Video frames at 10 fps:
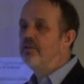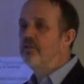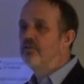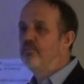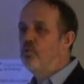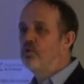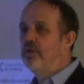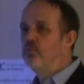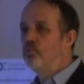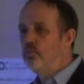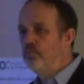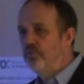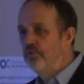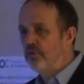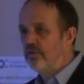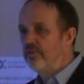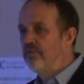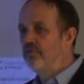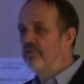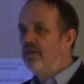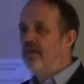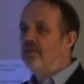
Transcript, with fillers: the smoking rooms. Different,